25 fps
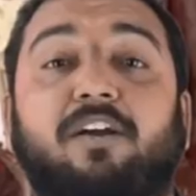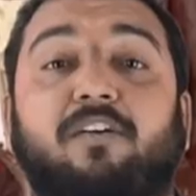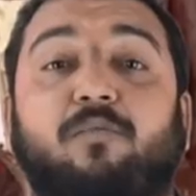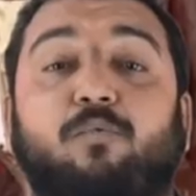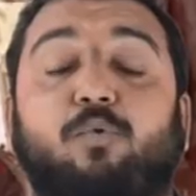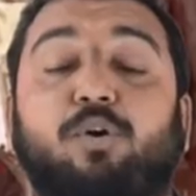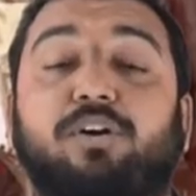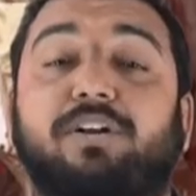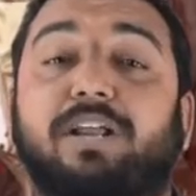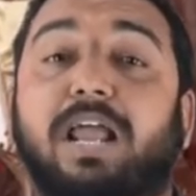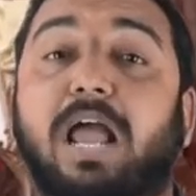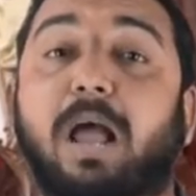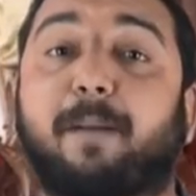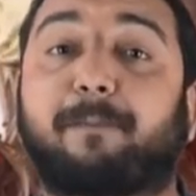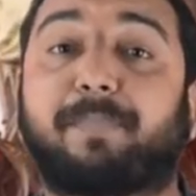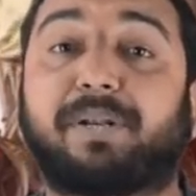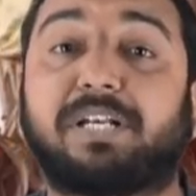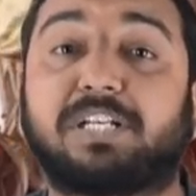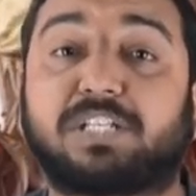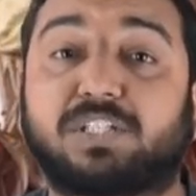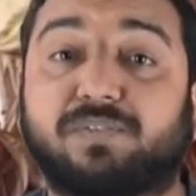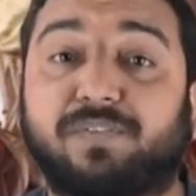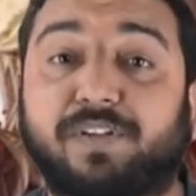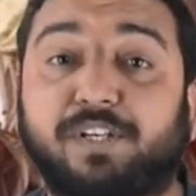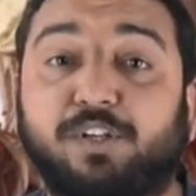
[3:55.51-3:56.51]
What
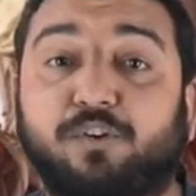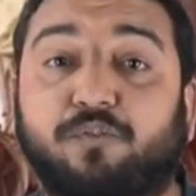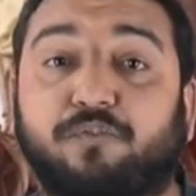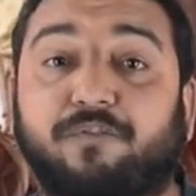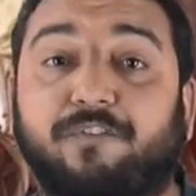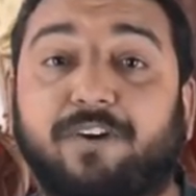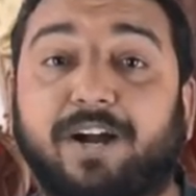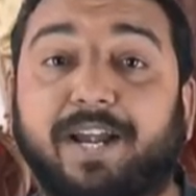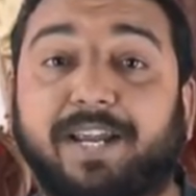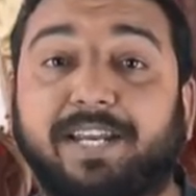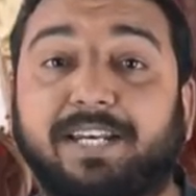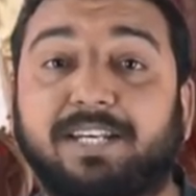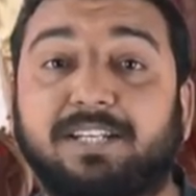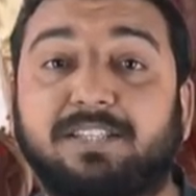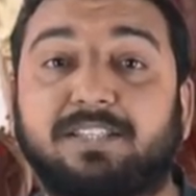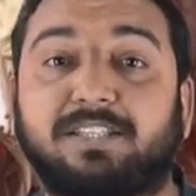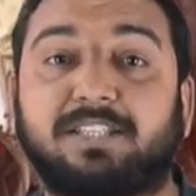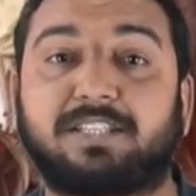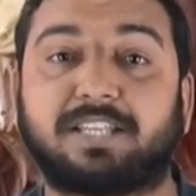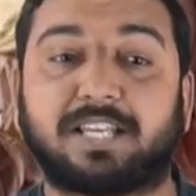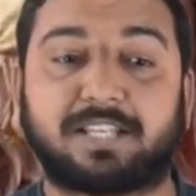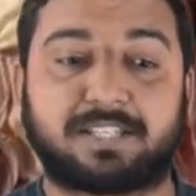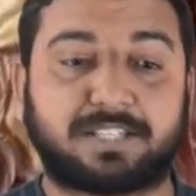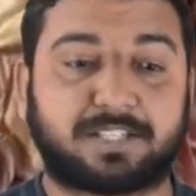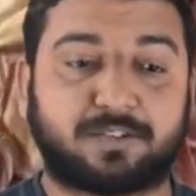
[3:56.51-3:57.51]
happens when you find
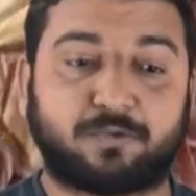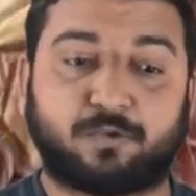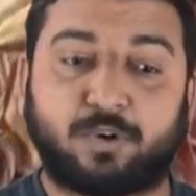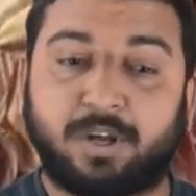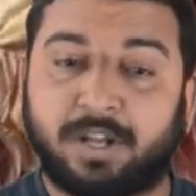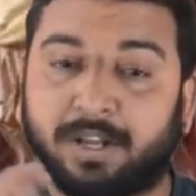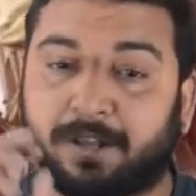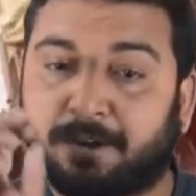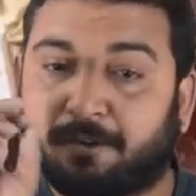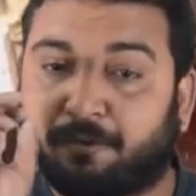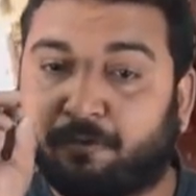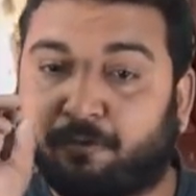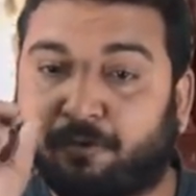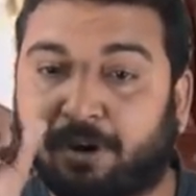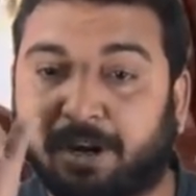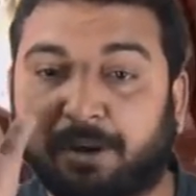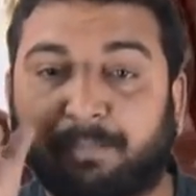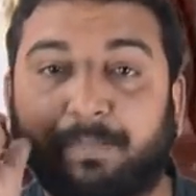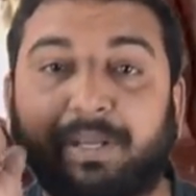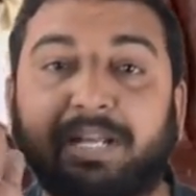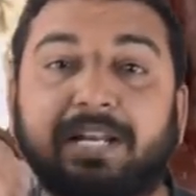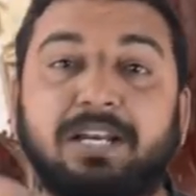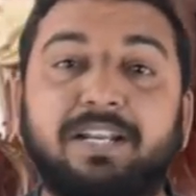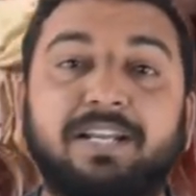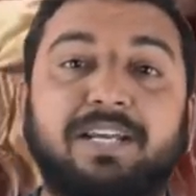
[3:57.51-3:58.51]
this
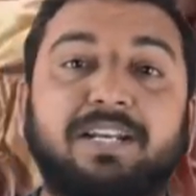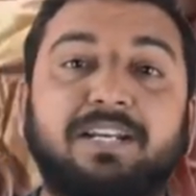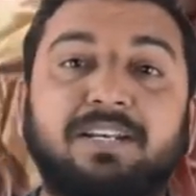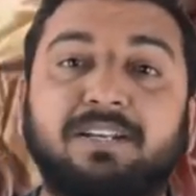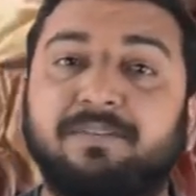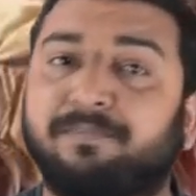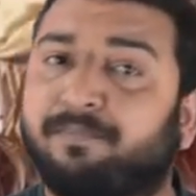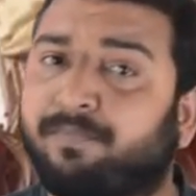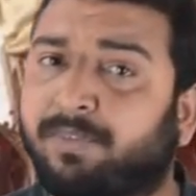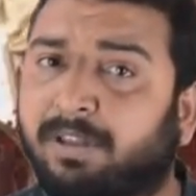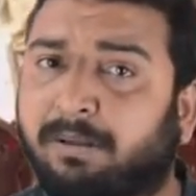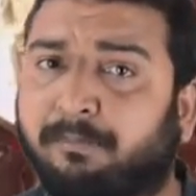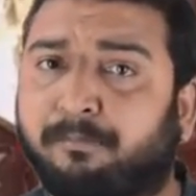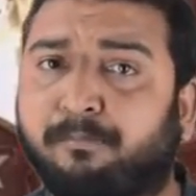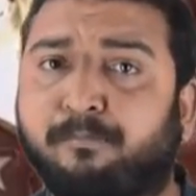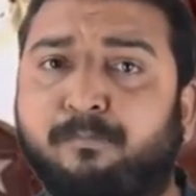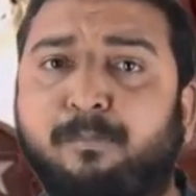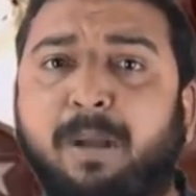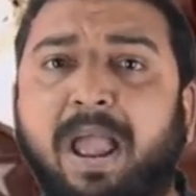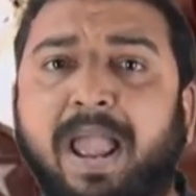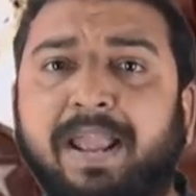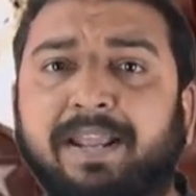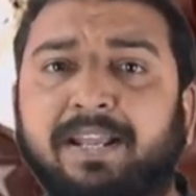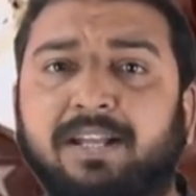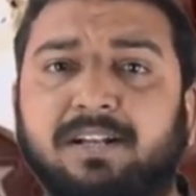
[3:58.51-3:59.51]
vermilion,
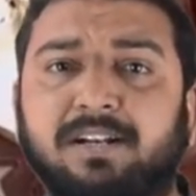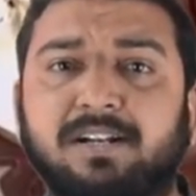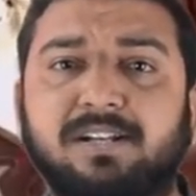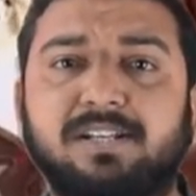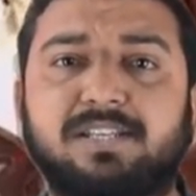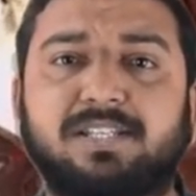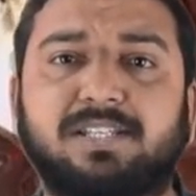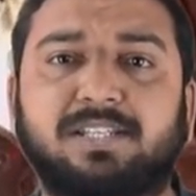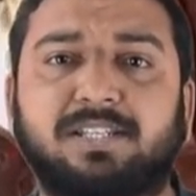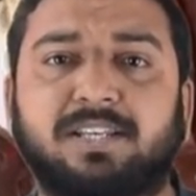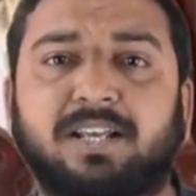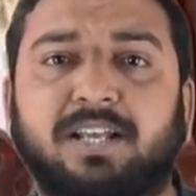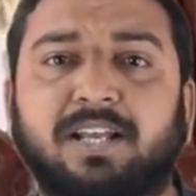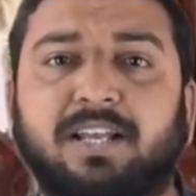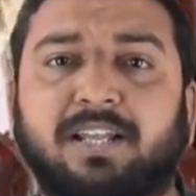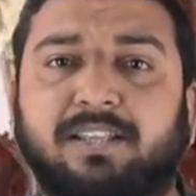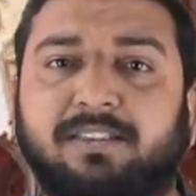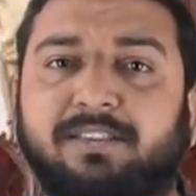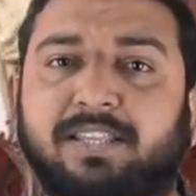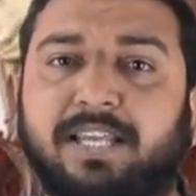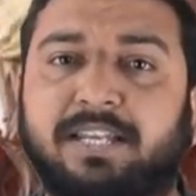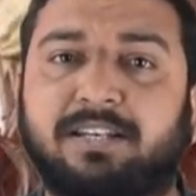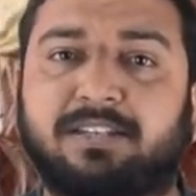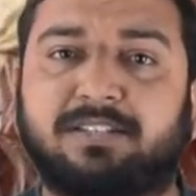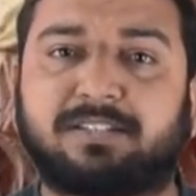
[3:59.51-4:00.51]
bangles,
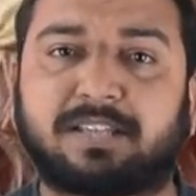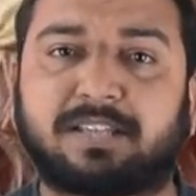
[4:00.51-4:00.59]
then